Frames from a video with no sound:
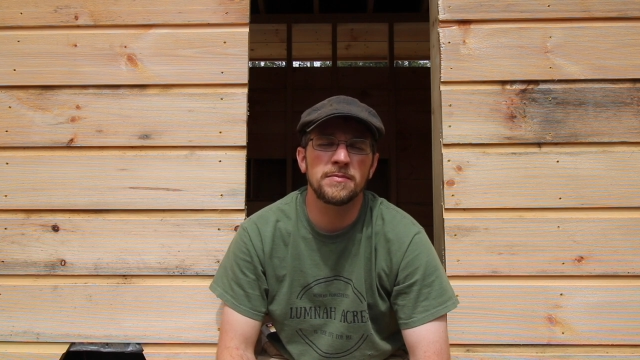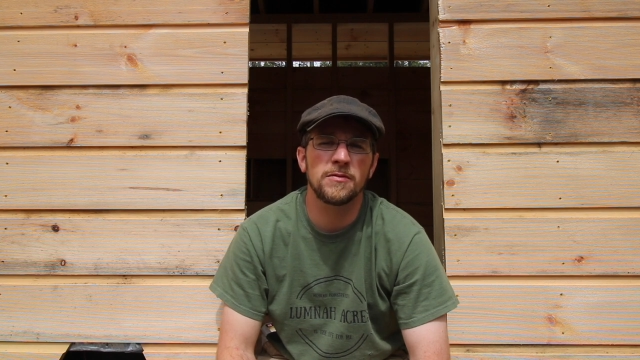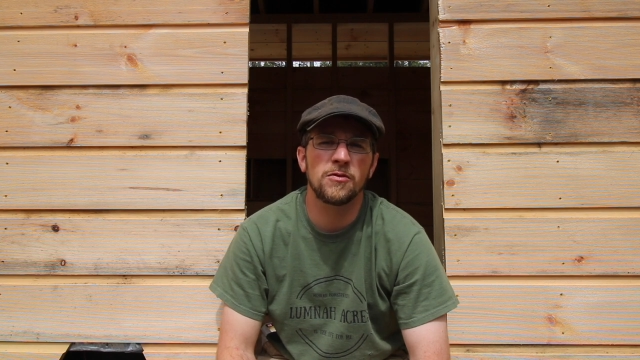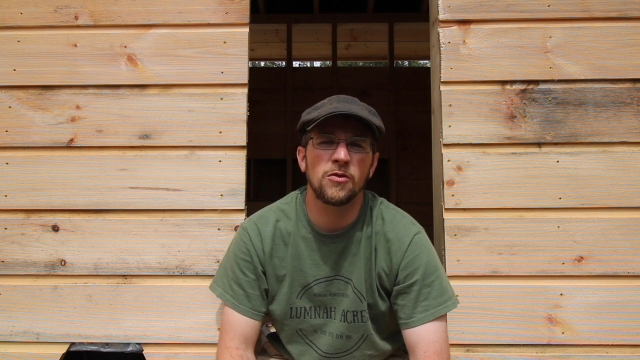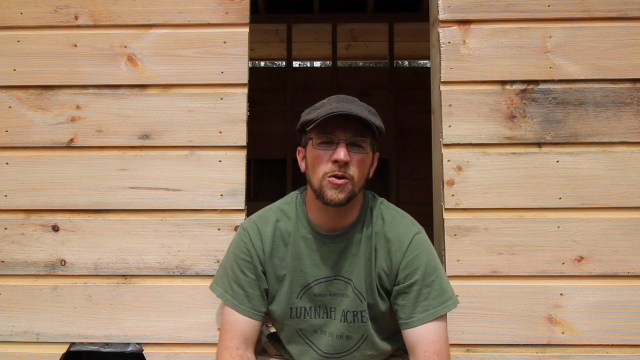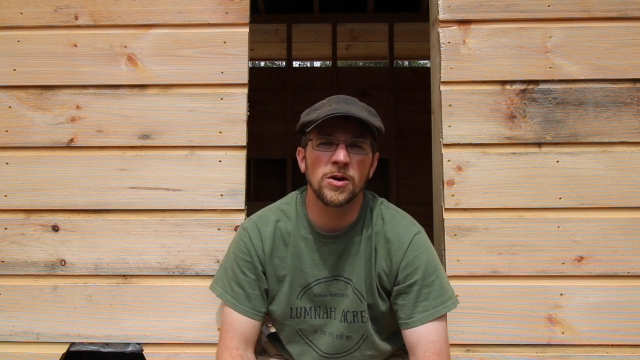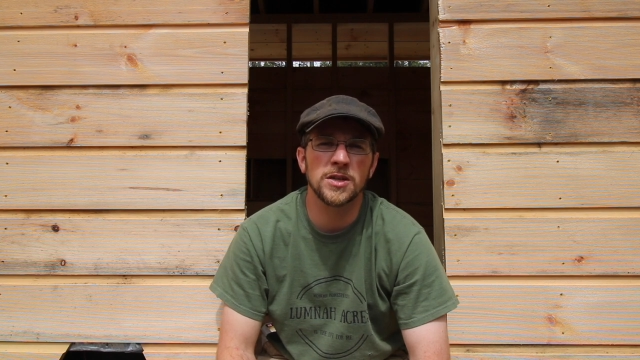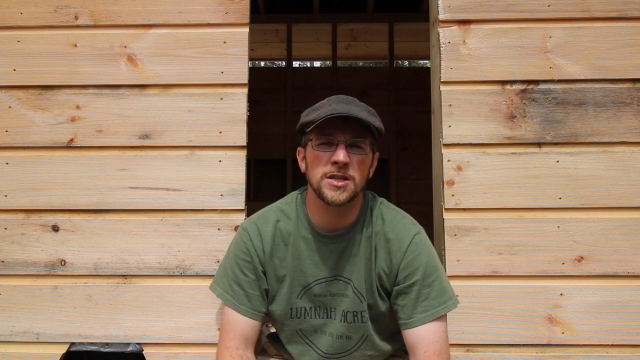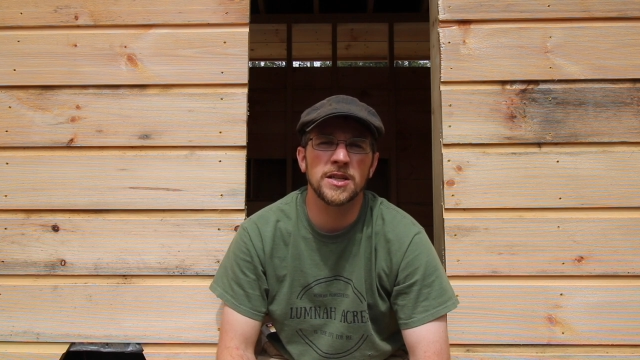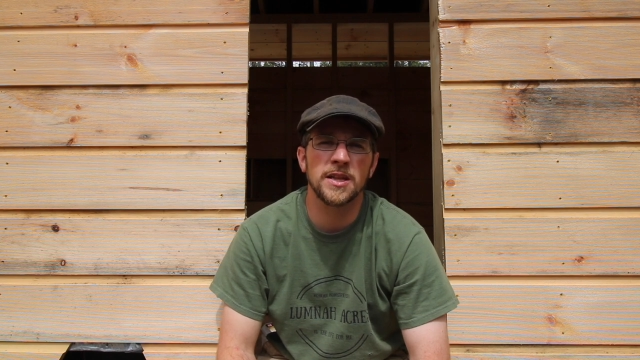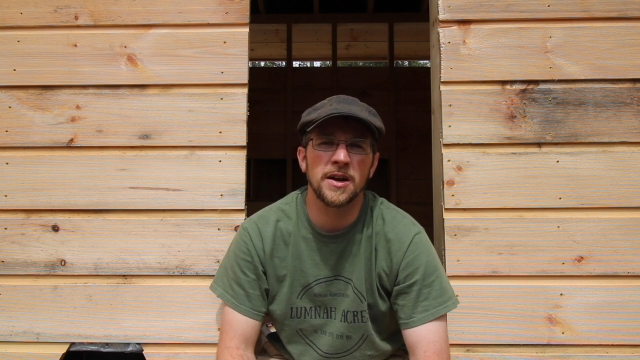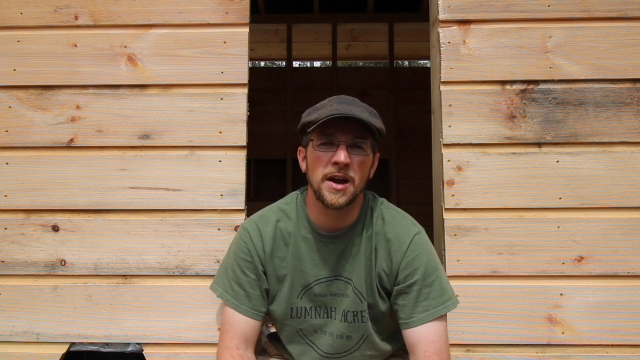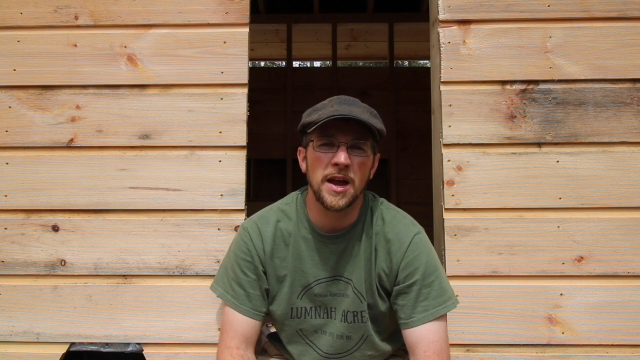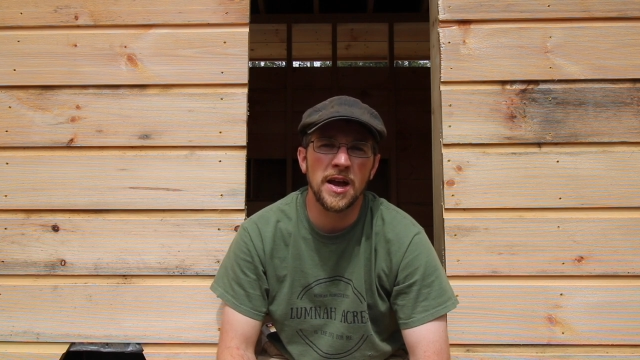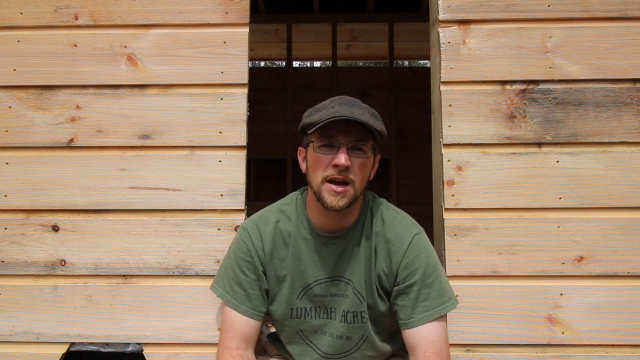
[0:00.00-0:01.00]
forcing
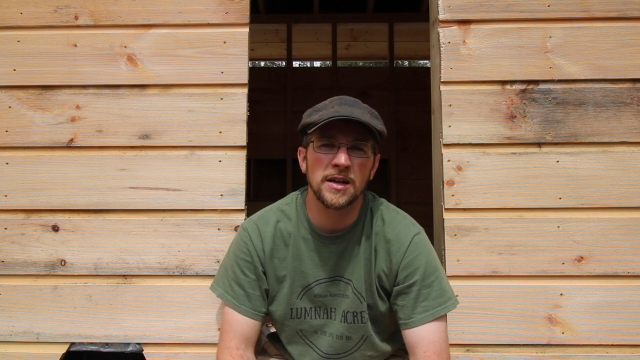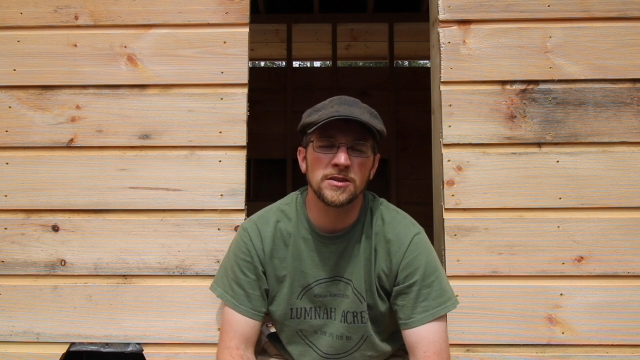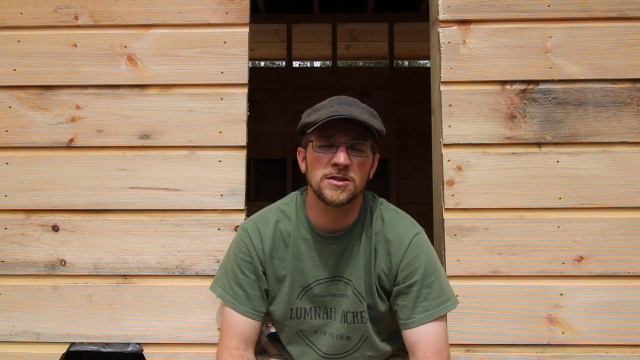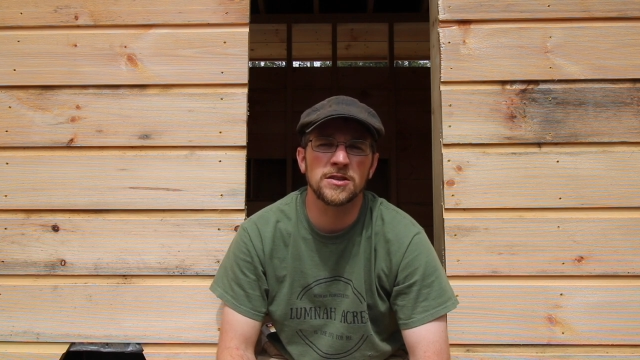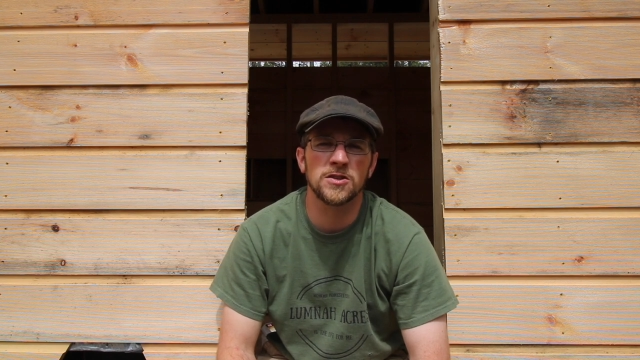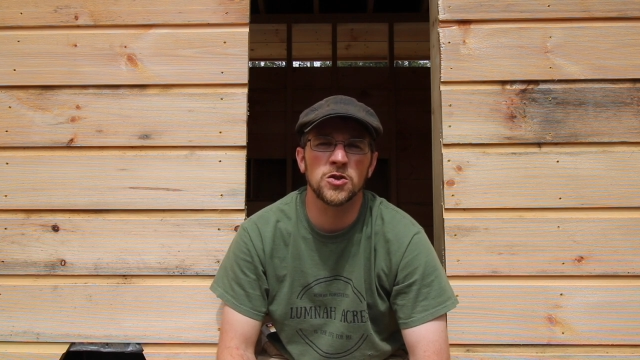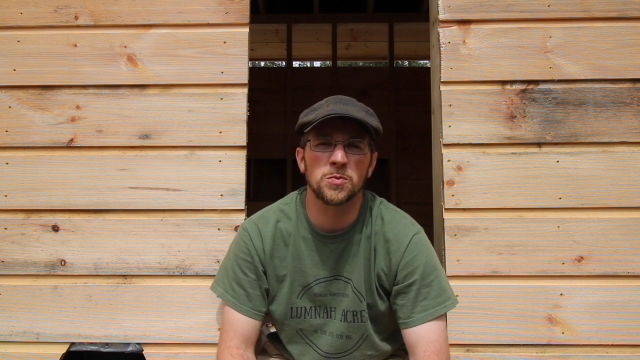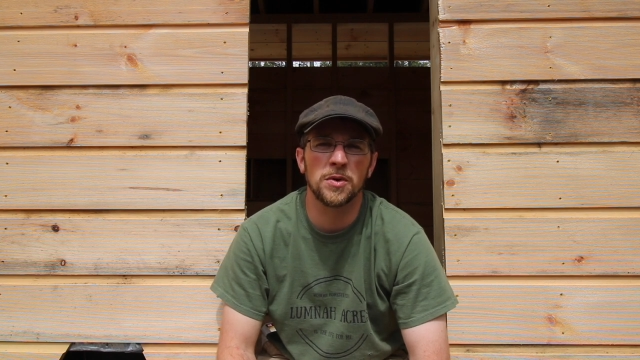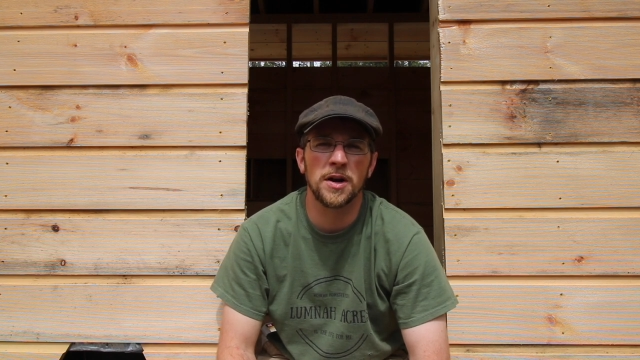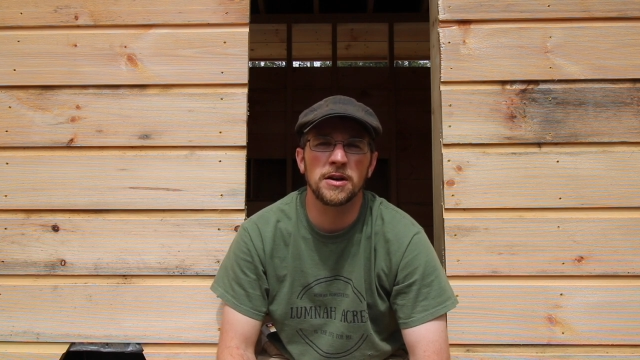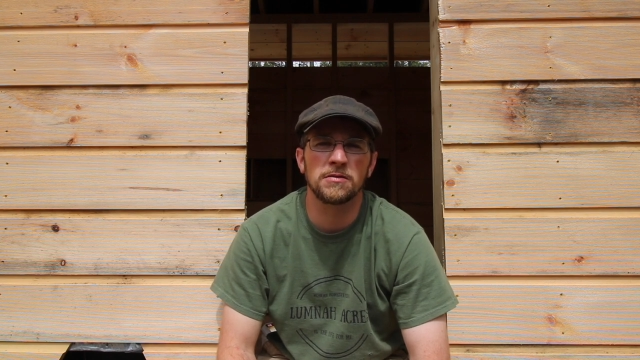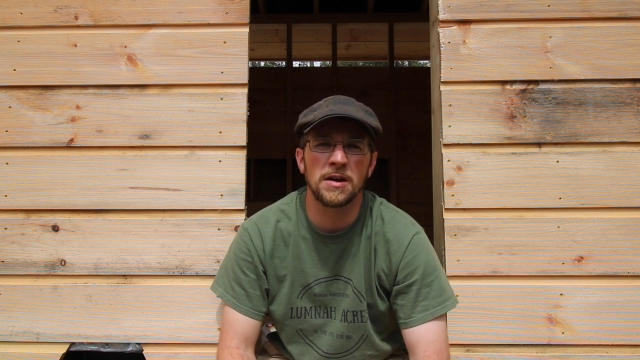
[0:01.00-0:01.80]
their hands to spray